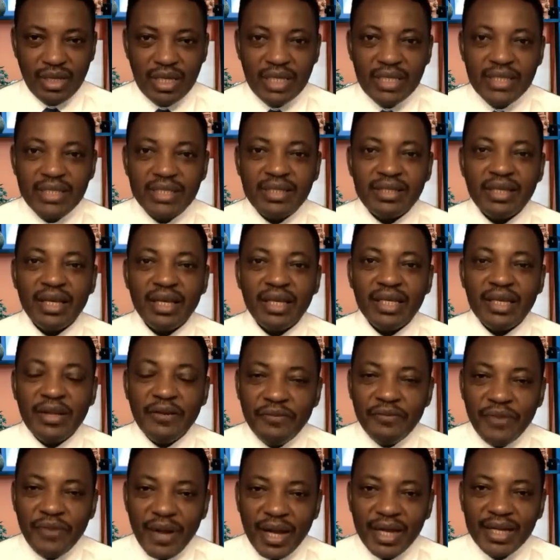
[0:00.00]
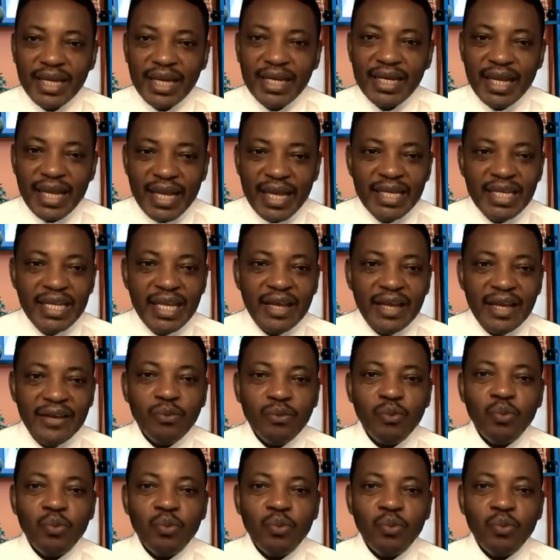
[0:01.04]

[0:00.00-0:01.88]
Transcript: is the fact that the ADF